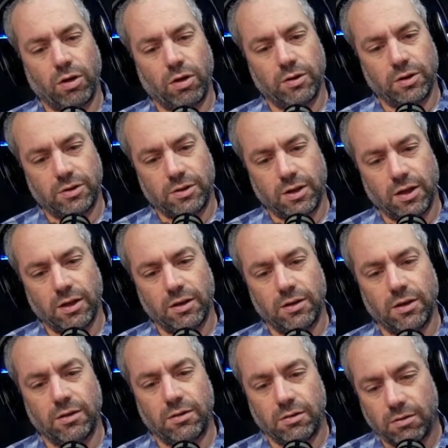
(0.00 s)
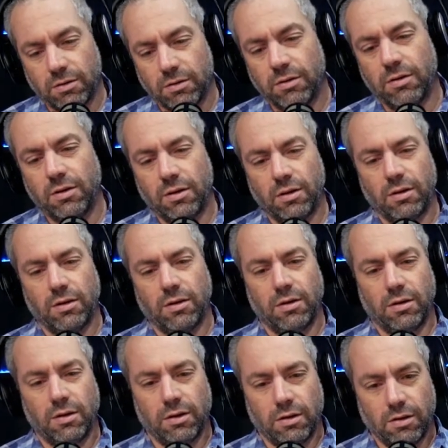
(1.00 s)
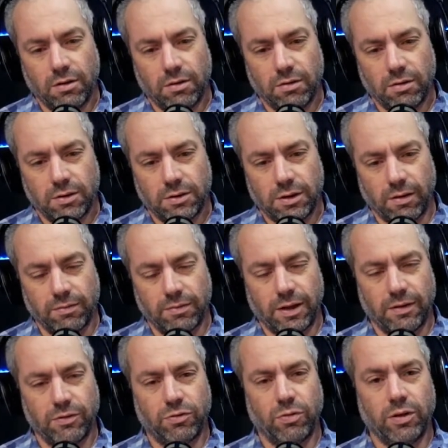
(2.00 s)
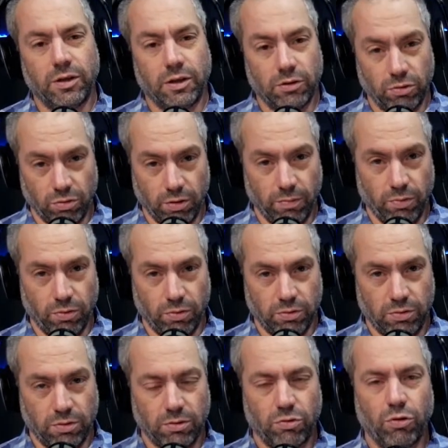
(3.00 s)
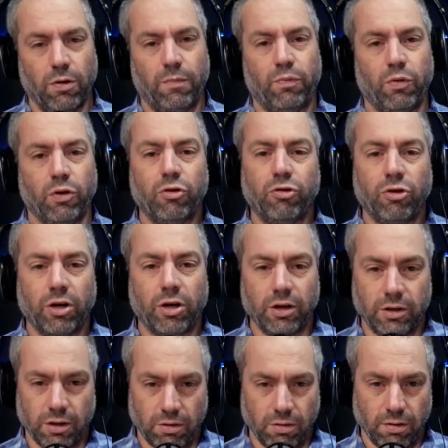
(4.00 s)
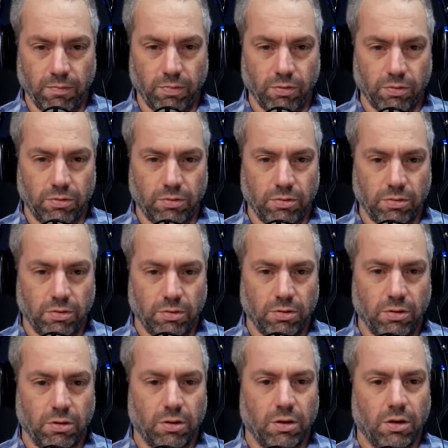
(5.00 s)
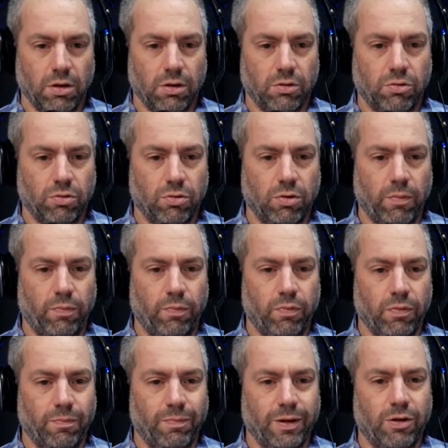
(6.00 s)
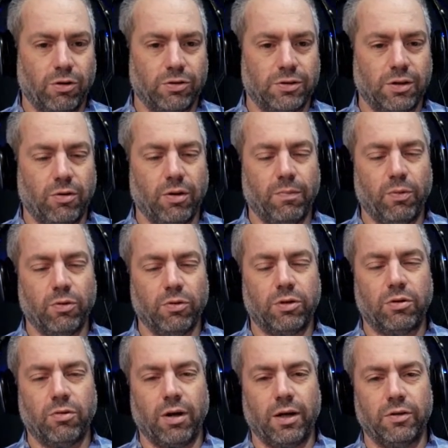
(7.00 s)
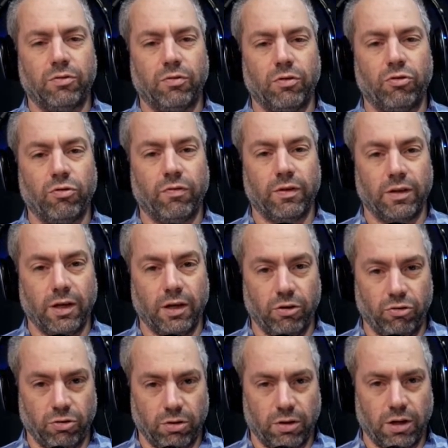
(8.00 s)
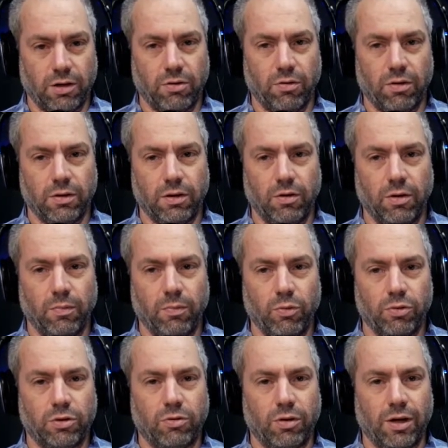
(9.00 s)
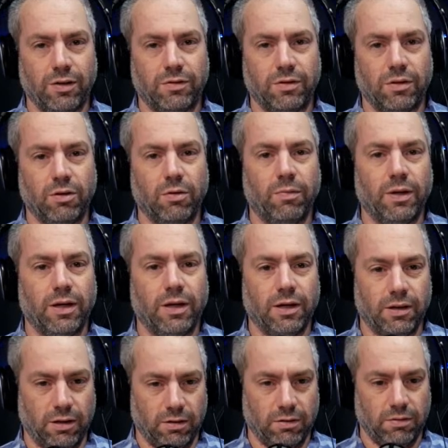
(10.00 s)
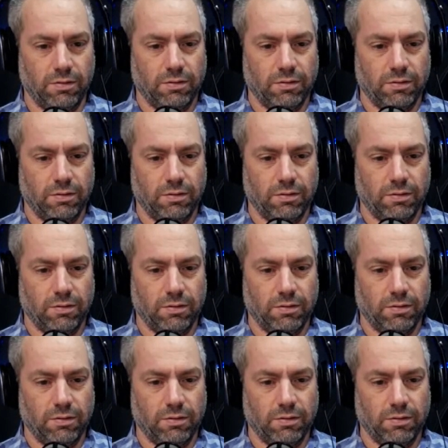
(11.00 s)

understand that sometimes we need to reboot, to appreciate the reboot, because the reboot creates rejuvenation. The reboot creates a new beginning.